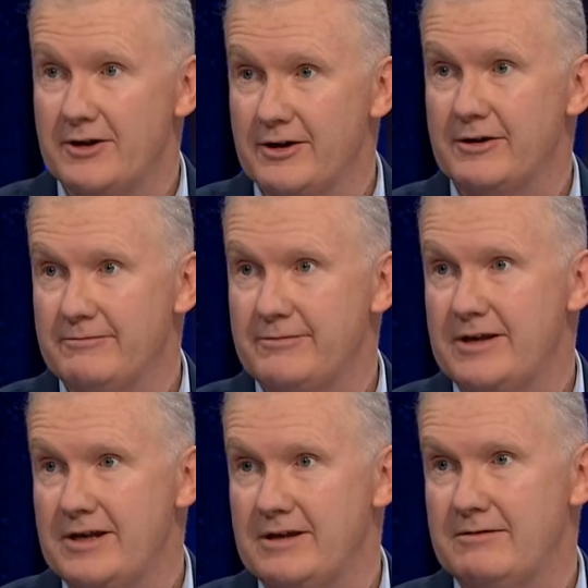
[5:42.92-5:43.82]

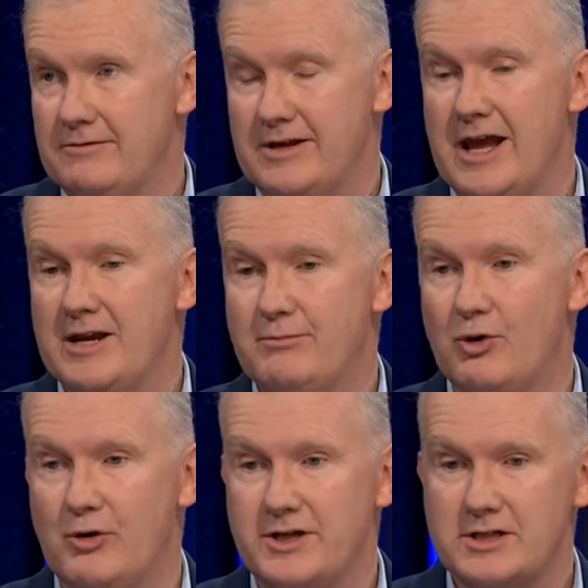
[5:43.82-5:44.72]
the end
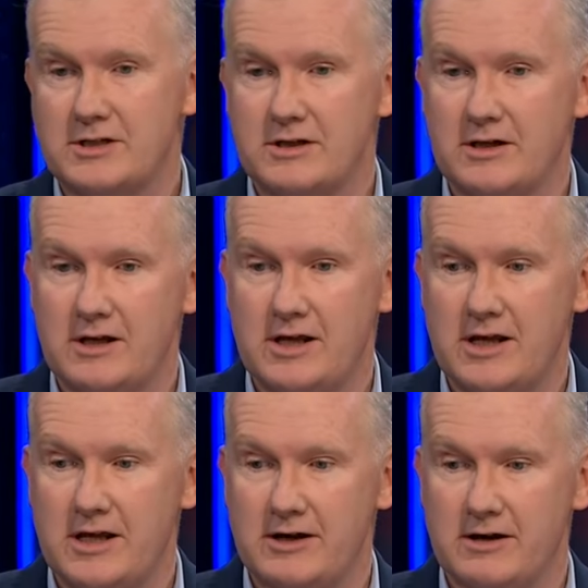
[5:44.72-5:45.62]
point
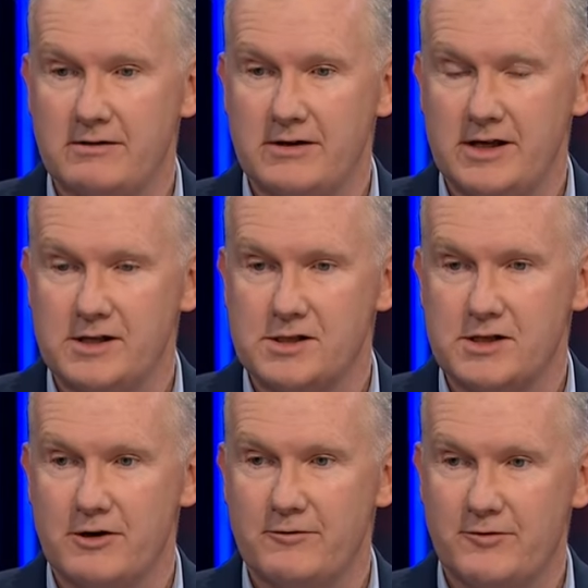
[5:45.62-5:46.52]
here
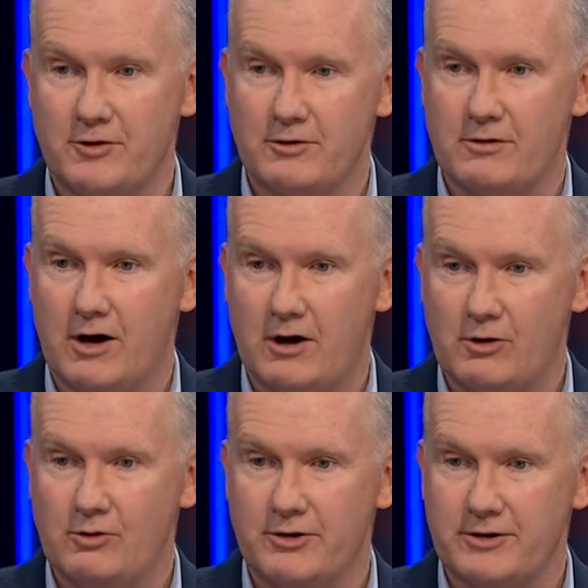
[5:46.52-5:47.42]
is, you know, for a
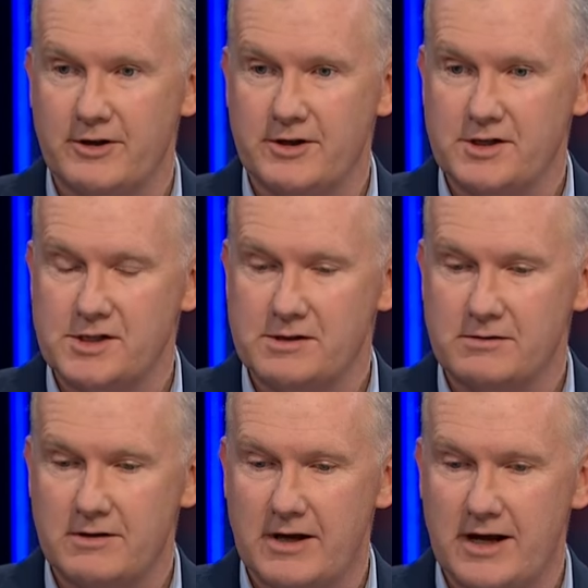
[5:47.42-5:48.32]
whole lot of
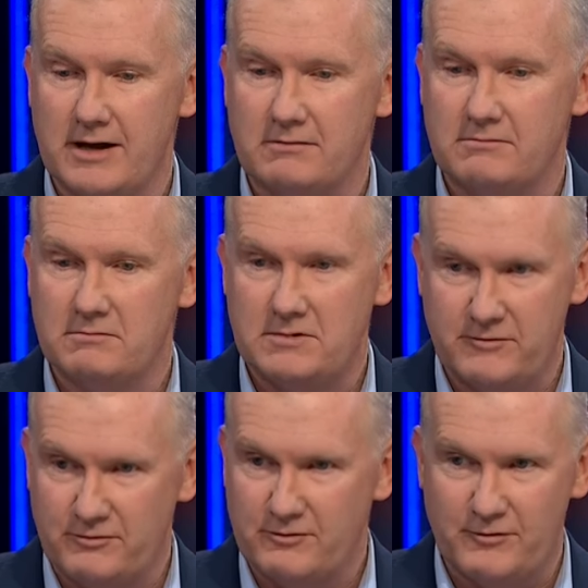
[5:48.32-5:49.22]
these
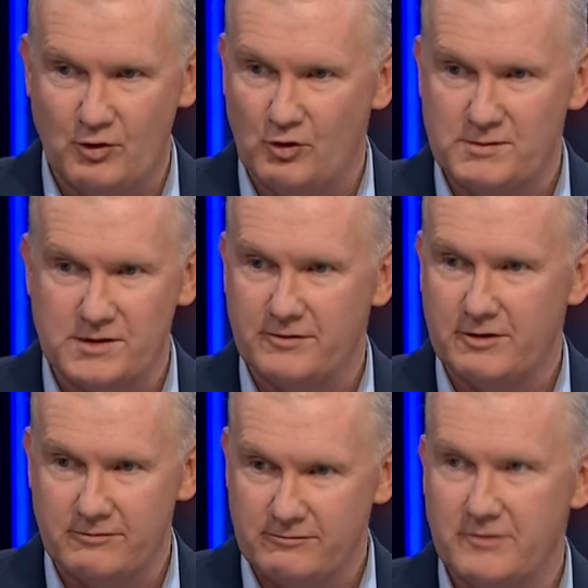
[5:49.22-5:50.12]
different forms of
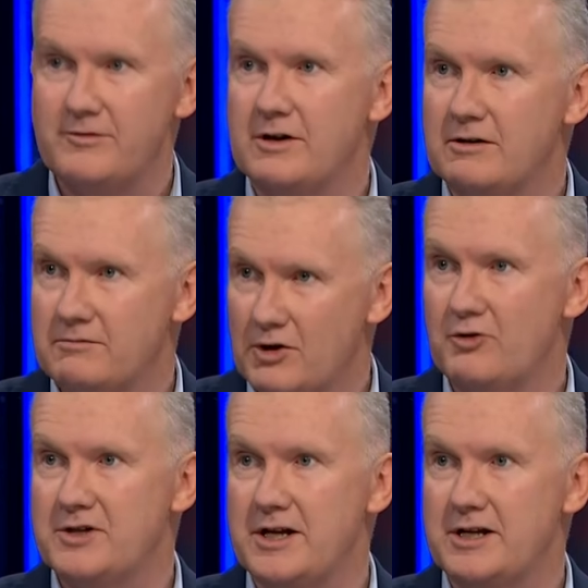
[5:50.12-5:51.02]
horrific
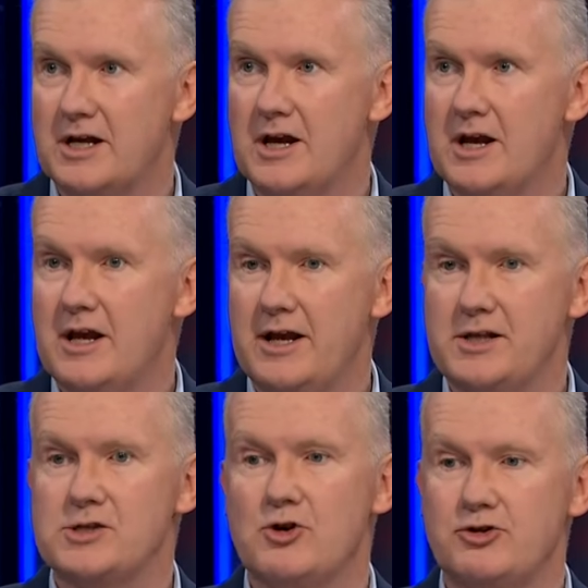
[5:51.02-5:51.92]
content,
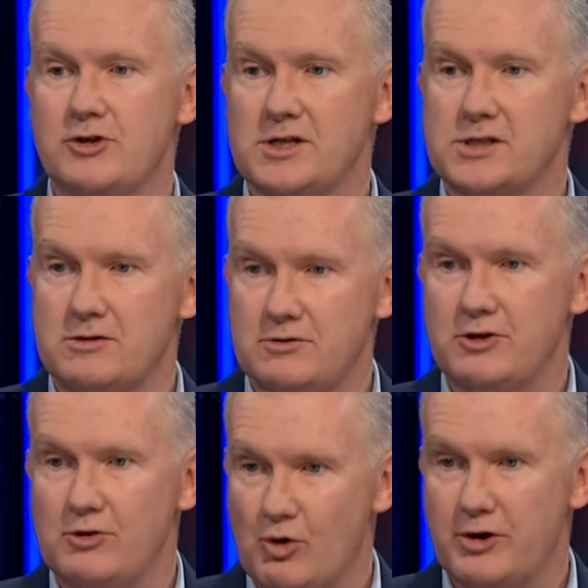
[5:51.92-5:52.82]
it's not just
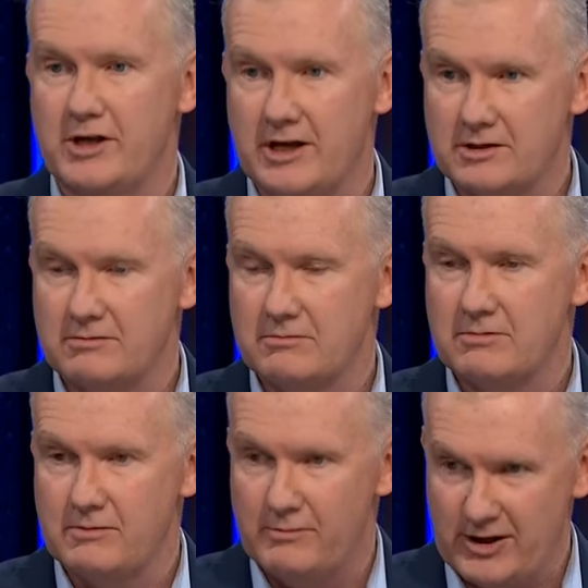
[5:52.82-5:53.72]
do you want to
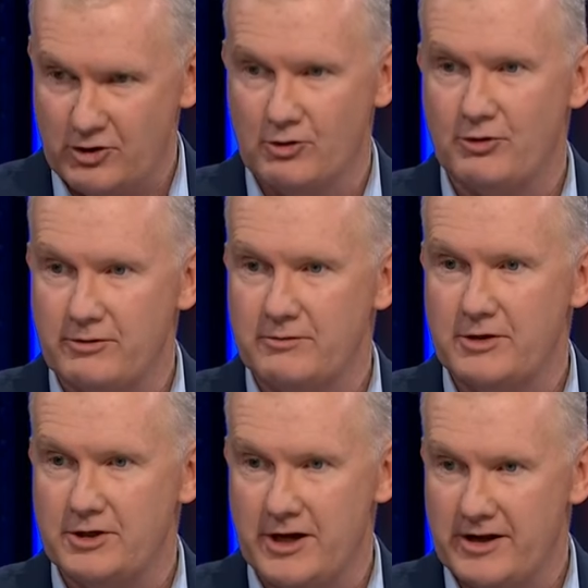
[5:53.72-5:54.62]
make sure that
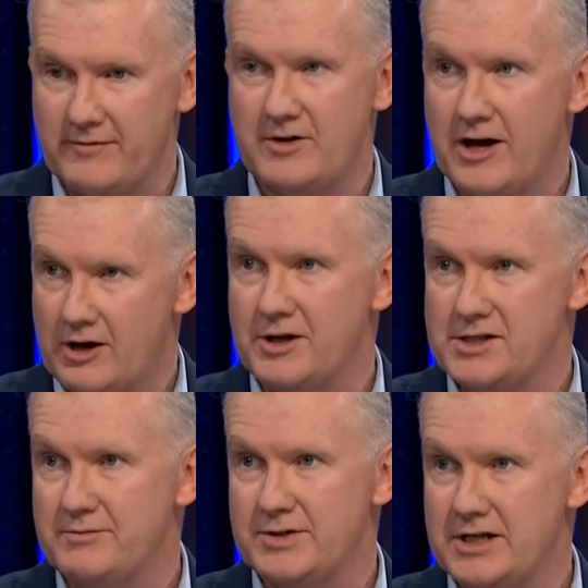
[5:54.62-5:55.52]
you don't have young
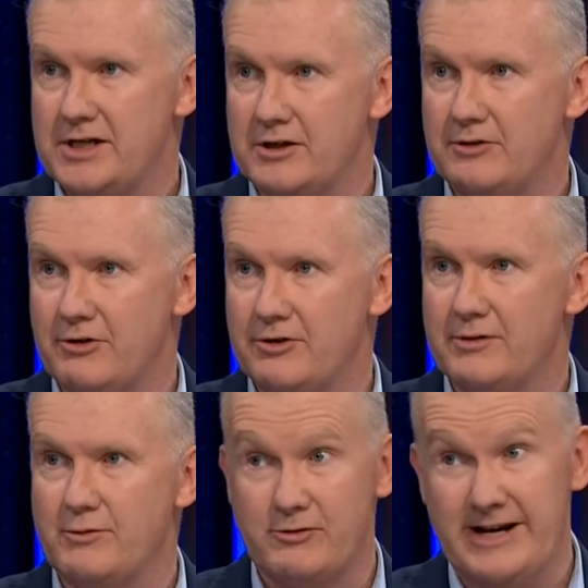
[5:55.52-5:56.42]
eyes in particular on
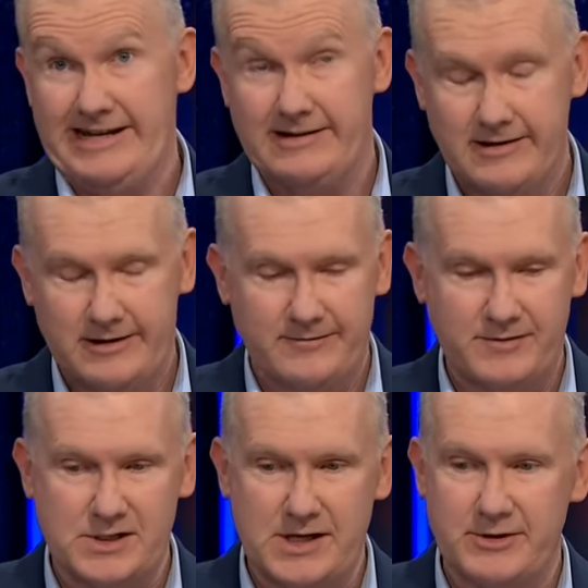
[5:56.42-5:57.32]
them, or any
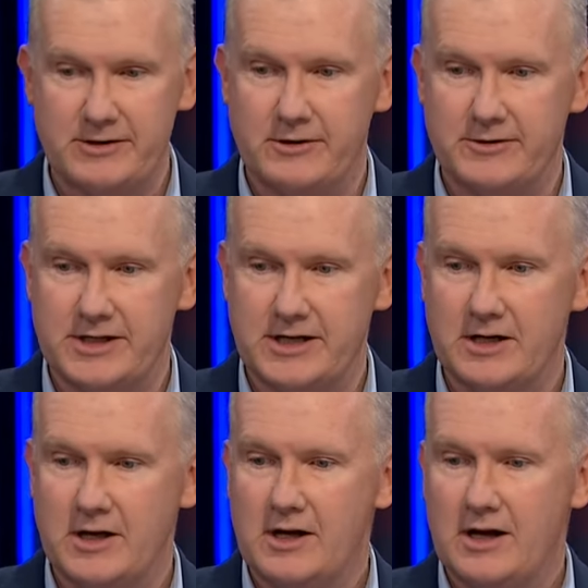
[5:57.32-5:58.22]
for some of the
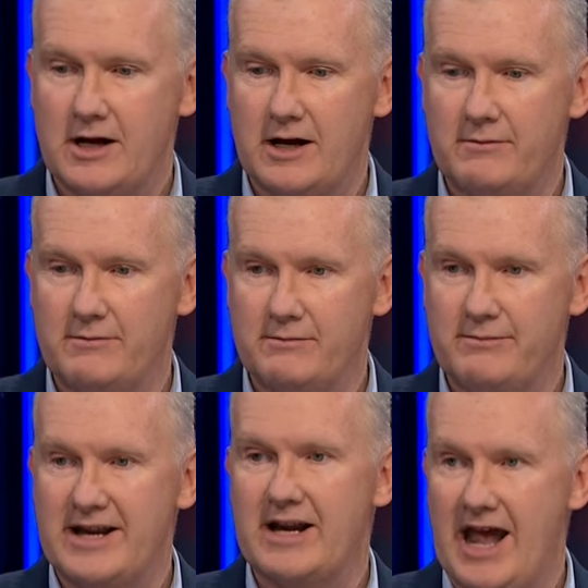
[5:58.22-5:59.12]
content.
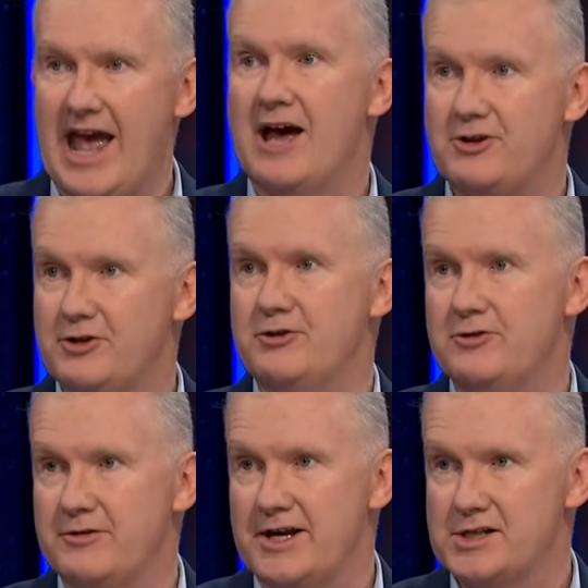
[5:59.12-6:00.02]
But how do you
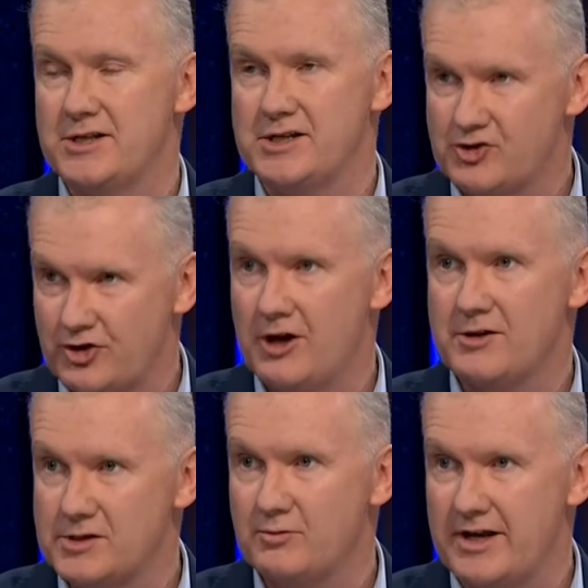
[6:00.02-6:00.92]
do that? So there's
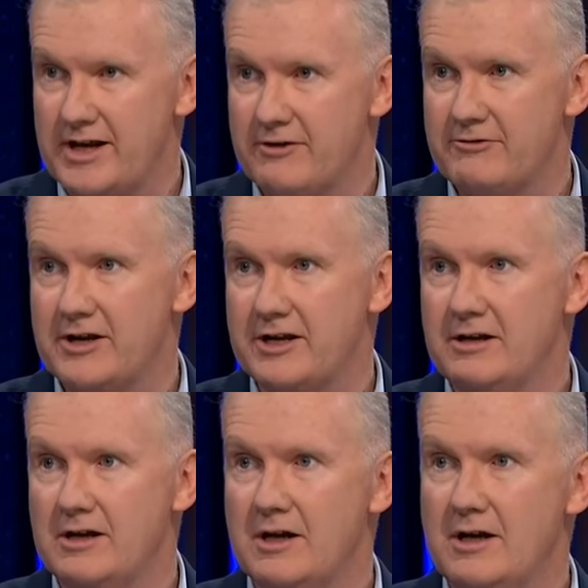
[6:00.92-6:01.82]
trials that we're now
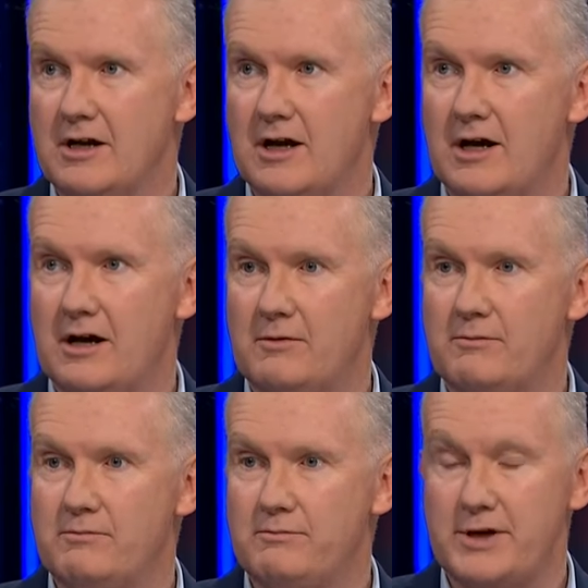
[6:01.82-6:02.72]
running.
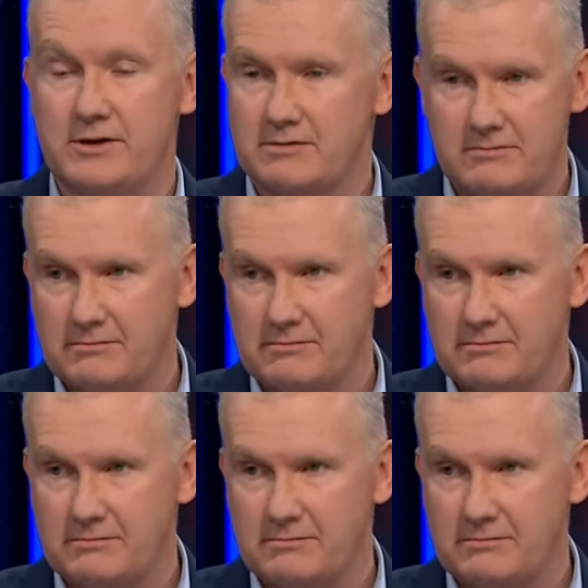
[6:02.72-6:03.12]
But,